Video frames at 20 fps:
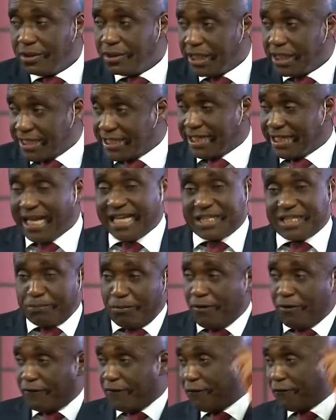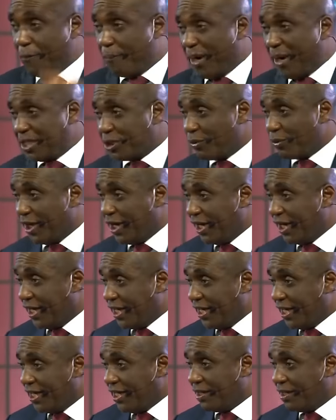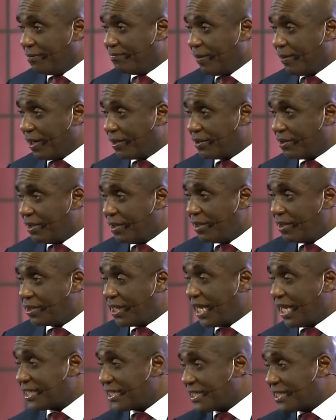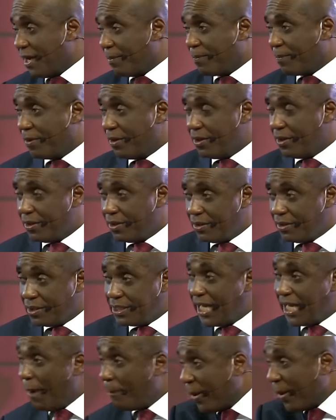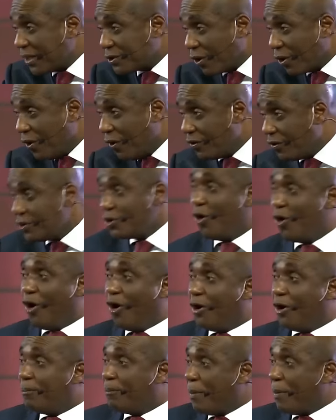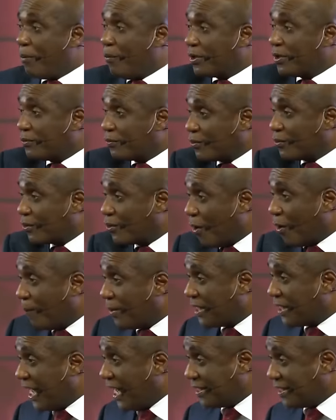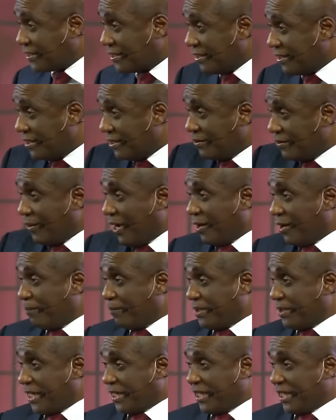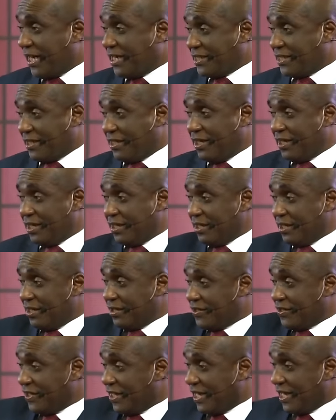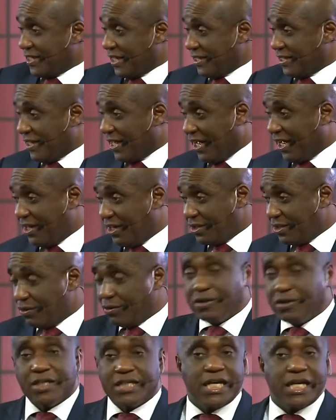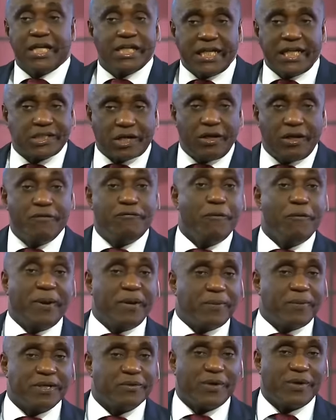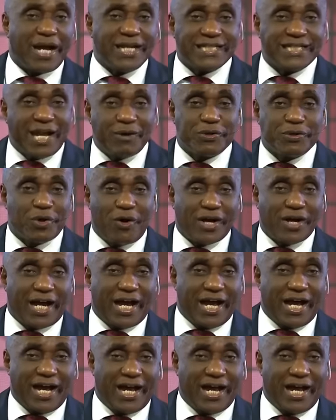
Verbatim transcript: They said, let's move. If we perish, we perish. That's the step. Lepers, so the old people with complete hands were busy analyzing. The Syrians are there. They said, let's go. If we perish, we can't die with hunger.